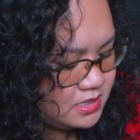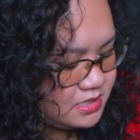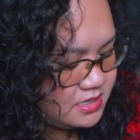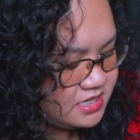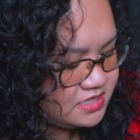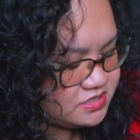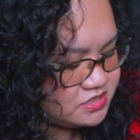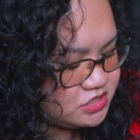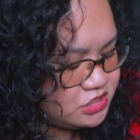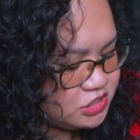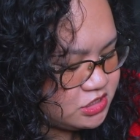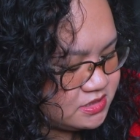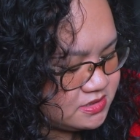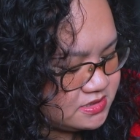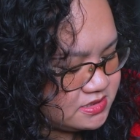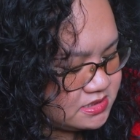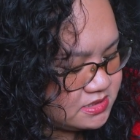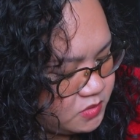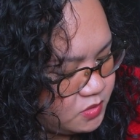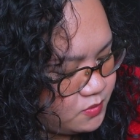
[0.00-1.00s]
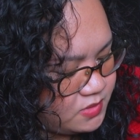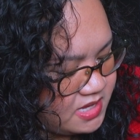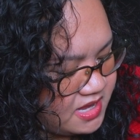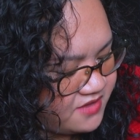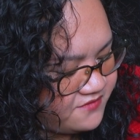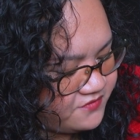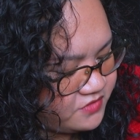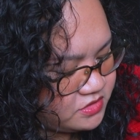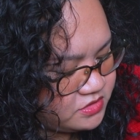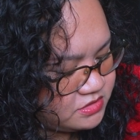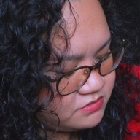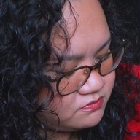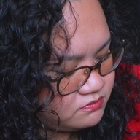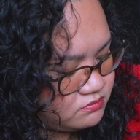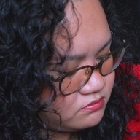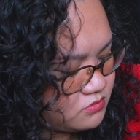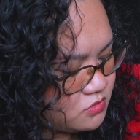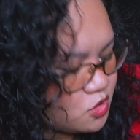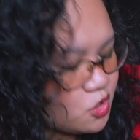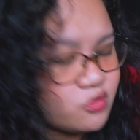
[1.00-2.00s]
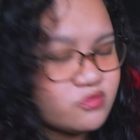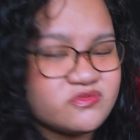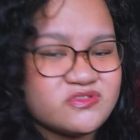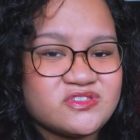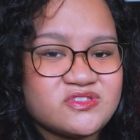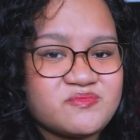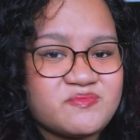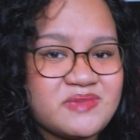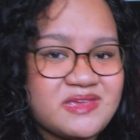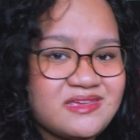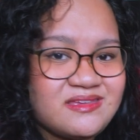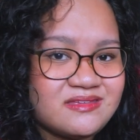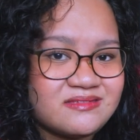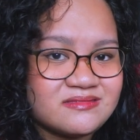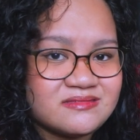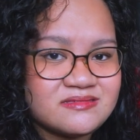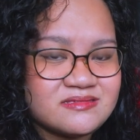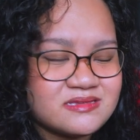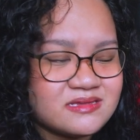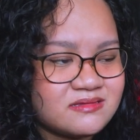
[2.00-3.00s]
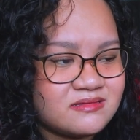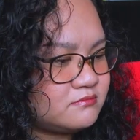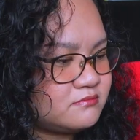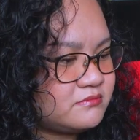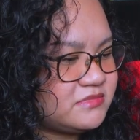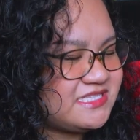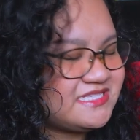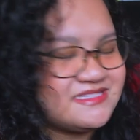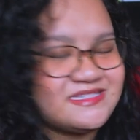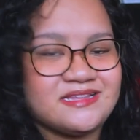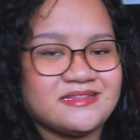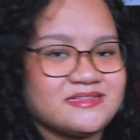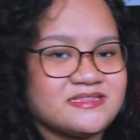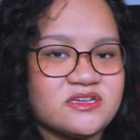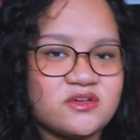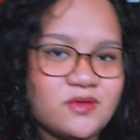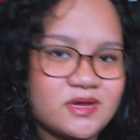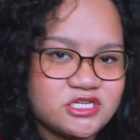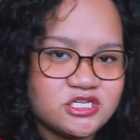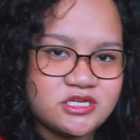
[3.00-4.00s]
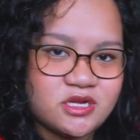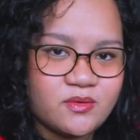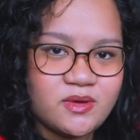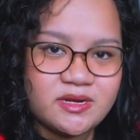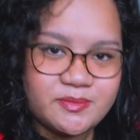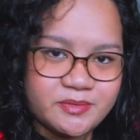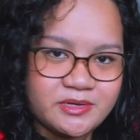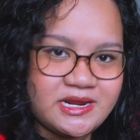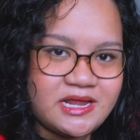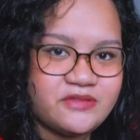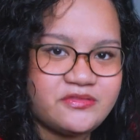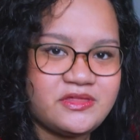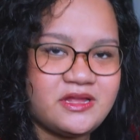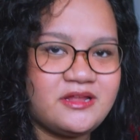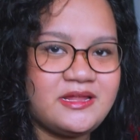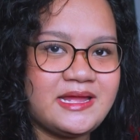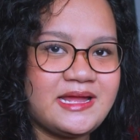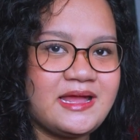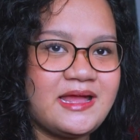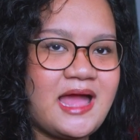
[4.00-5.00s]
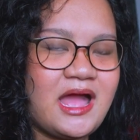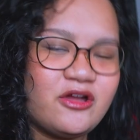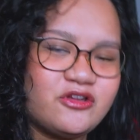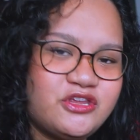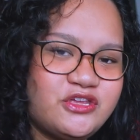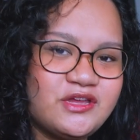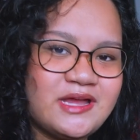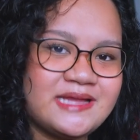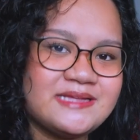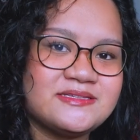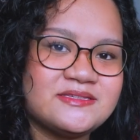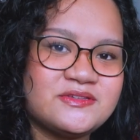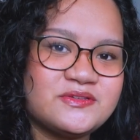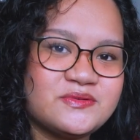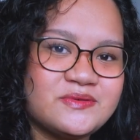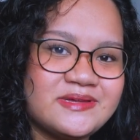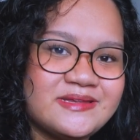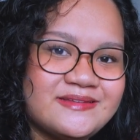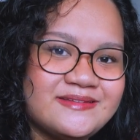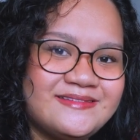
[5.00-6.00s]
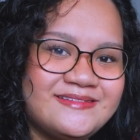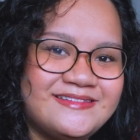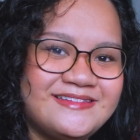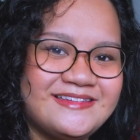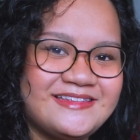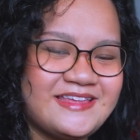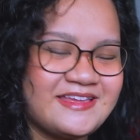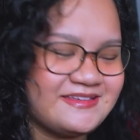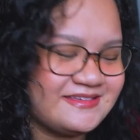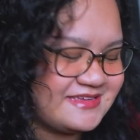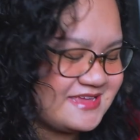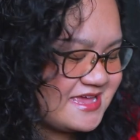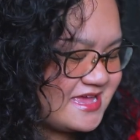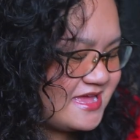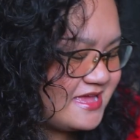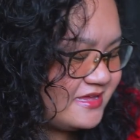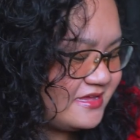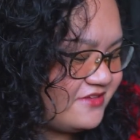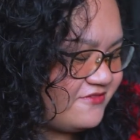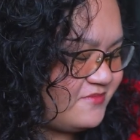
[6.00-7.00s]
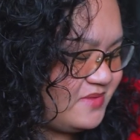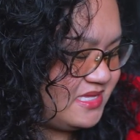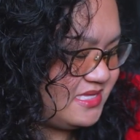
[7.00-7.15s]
It's just we have our own speeds, but still, it's a question I want to put out there. Like, how do you guys do it? Give me